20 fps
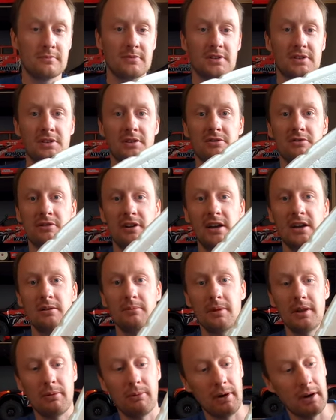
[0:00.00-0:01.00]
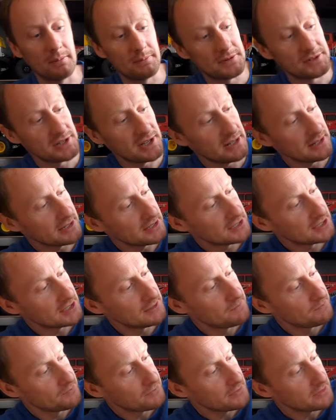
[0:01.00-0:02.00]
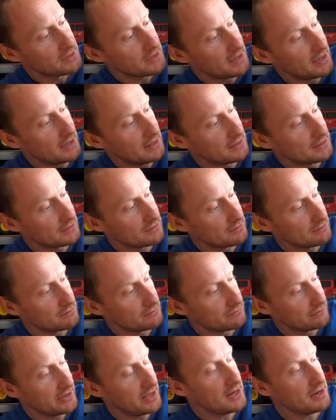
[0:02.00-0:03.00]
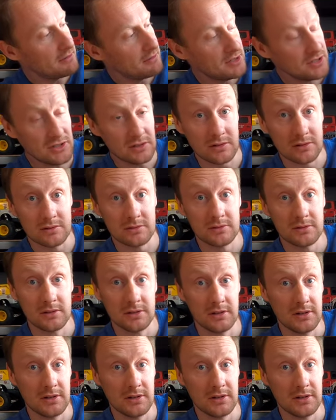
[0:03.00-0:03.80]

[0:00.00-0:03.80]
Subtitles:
It's incredibly well presented and very original.